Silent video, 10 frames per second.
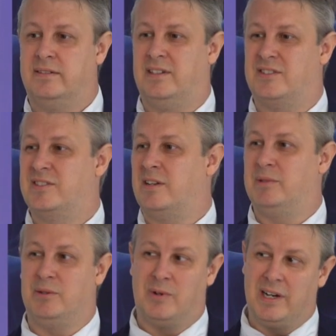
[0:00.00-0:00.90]
they
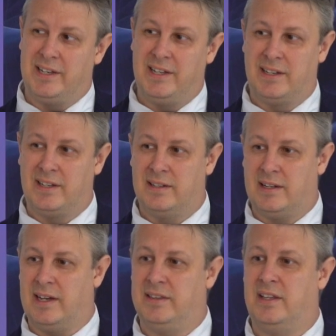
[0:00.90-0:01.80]
stop dividing,
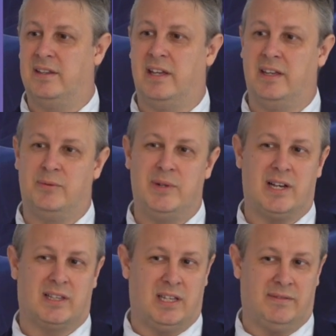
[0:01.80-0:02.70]
and then they
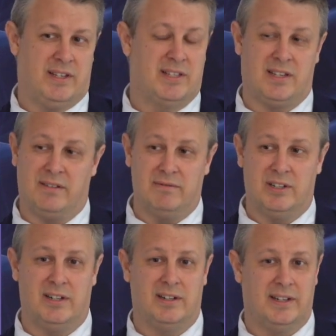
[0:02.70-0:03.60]
reactivate
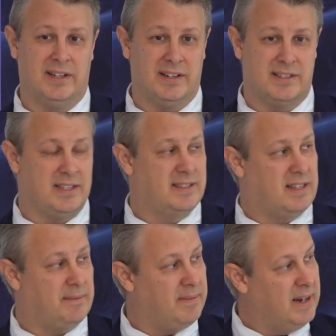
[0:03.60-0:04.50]
somewhere in the
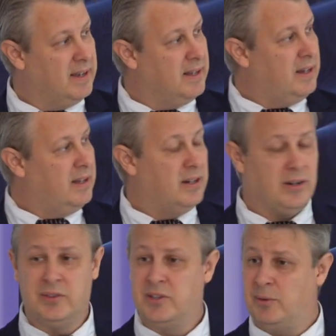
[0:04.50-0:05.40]
system.
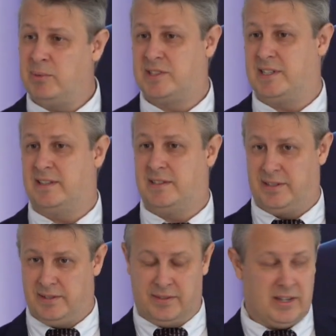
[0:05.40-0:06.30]
On the opposite,
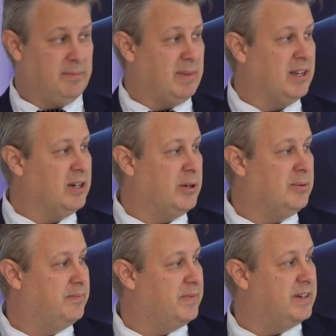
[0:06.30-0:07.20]
down
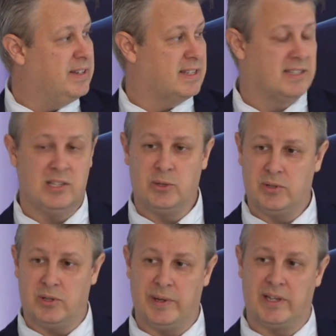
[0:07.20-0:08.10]
below, there is a
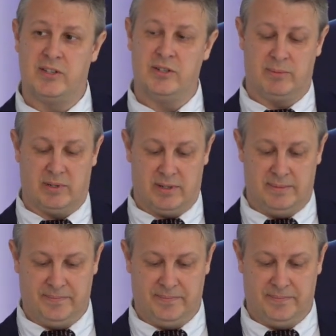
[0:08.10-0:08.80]
slow-growing tumor.